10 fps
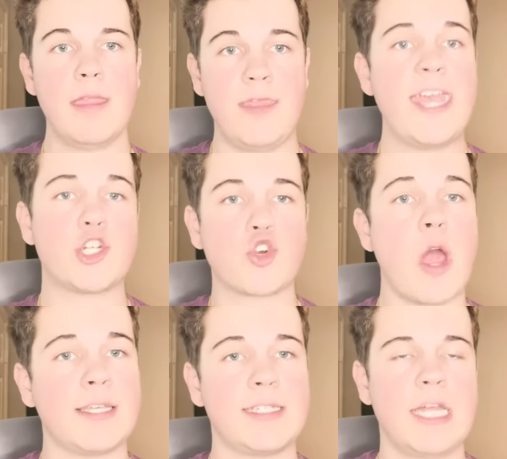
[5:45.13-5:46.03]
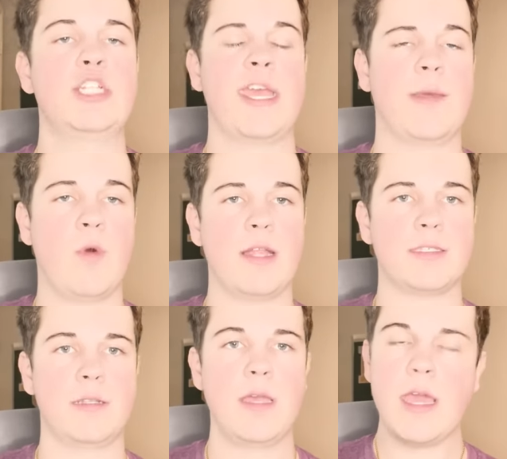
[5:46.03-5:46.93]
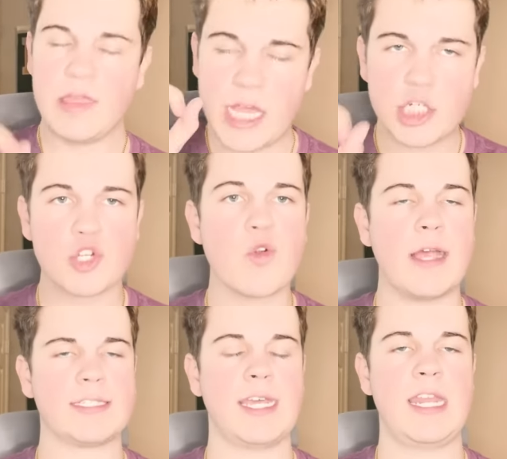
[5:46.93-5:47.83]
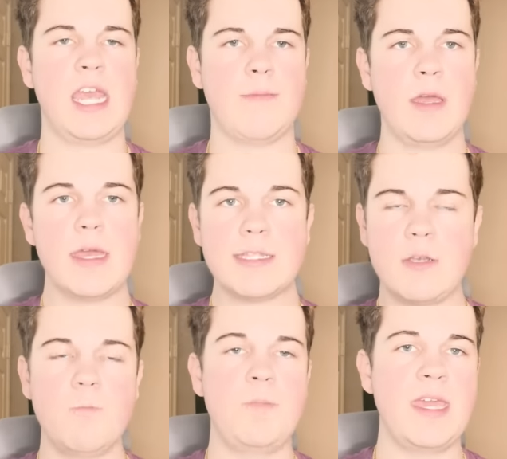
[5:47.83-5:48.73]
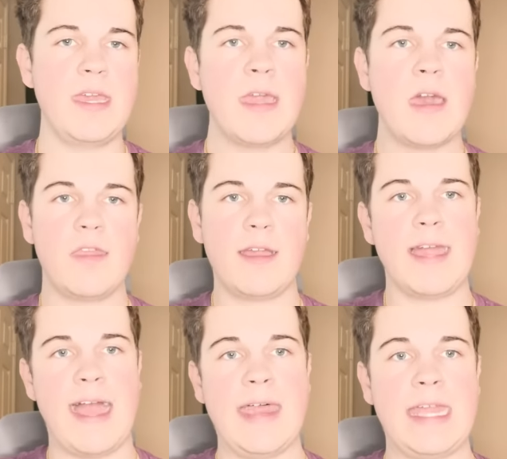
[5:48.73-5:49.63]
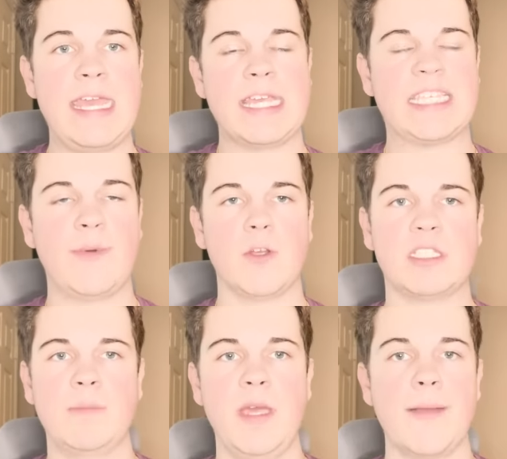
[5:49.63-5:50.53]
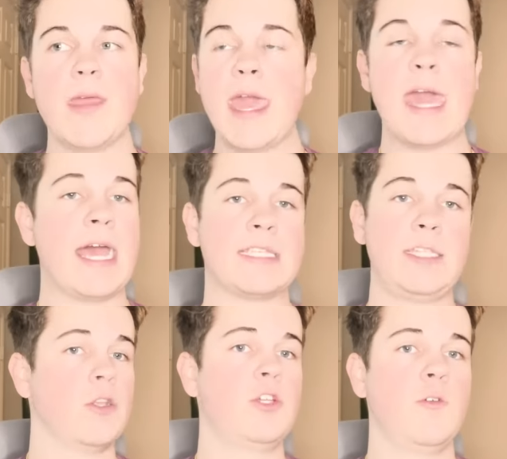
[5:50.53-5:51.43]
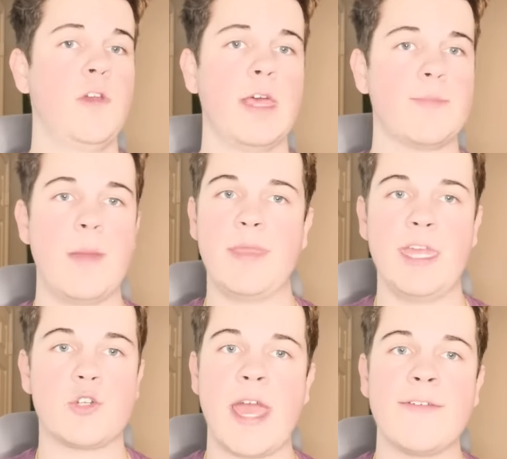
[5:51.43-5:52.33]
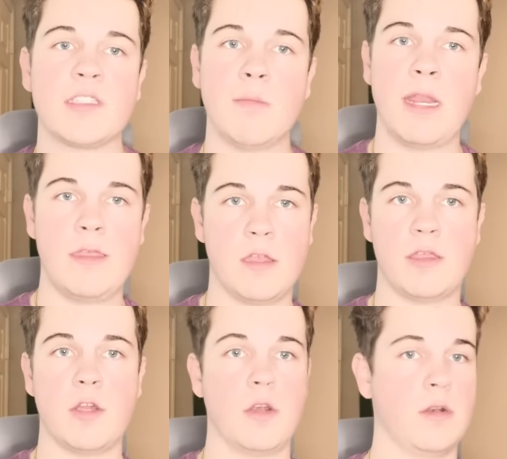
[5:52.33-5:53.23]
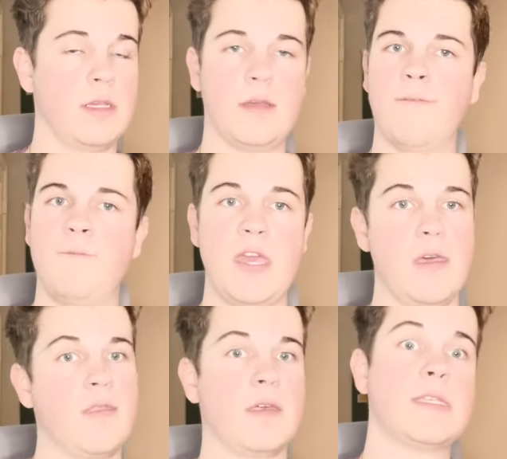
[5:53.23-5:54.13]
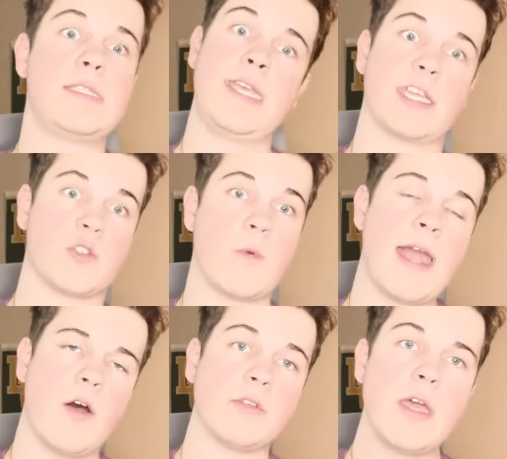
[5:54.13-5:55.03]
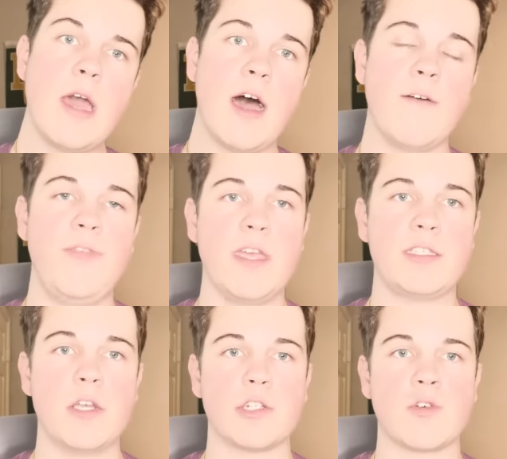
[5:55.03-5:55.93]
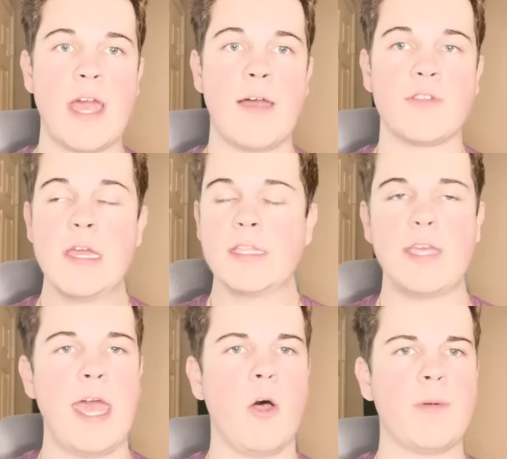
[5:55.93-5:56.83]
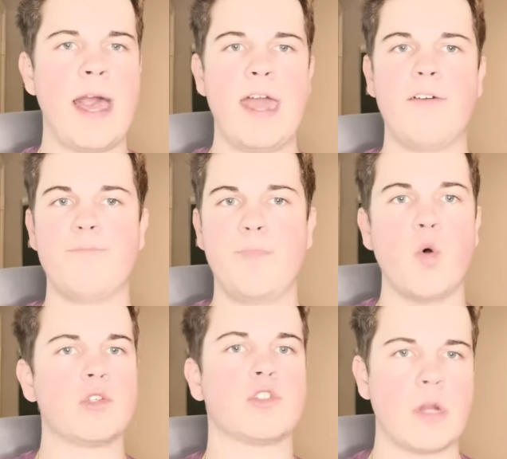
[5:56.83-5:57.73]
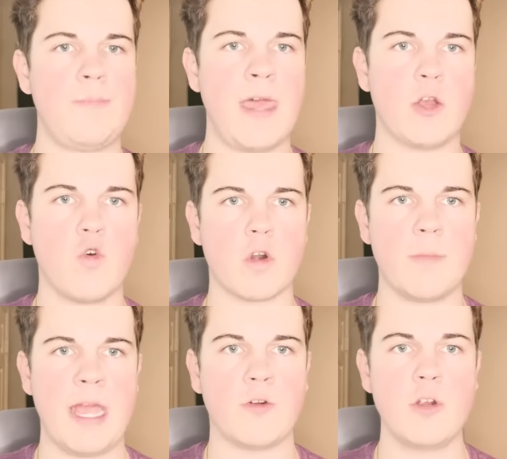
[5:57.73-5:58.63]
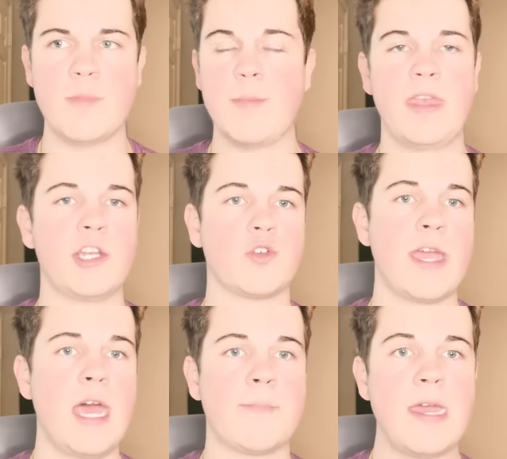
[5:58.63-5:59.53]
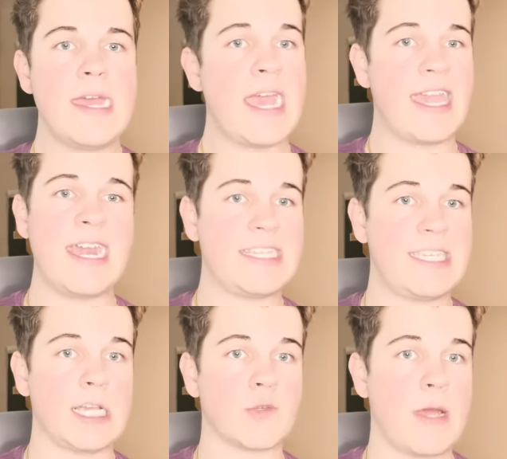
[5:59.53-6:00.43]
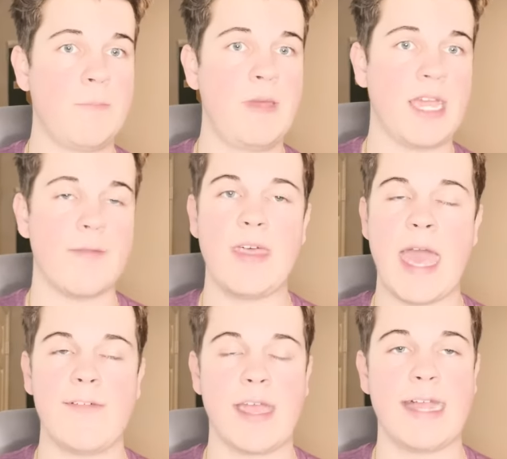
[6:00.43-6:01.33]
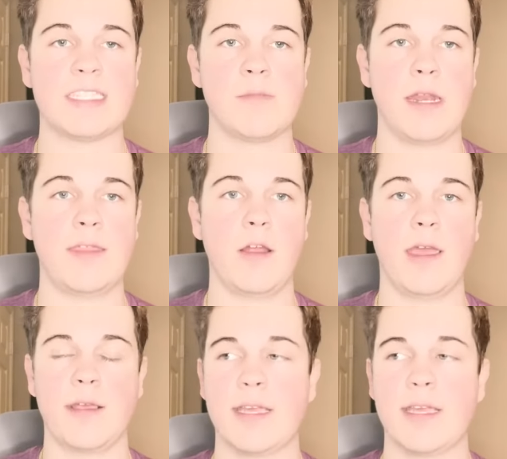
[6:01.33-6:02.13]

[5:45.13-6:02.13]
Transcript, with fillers: They trust in Jalen Watson. They trust in him to be the guy that he is supposed to be. And I still do feel like maybe they draft somebody in the third, fifth, sixth round of this year's draft to help kind of bolster up that cornerback room. Maybe they trade up and get a sixth round pick if they haven't got somebody there yet.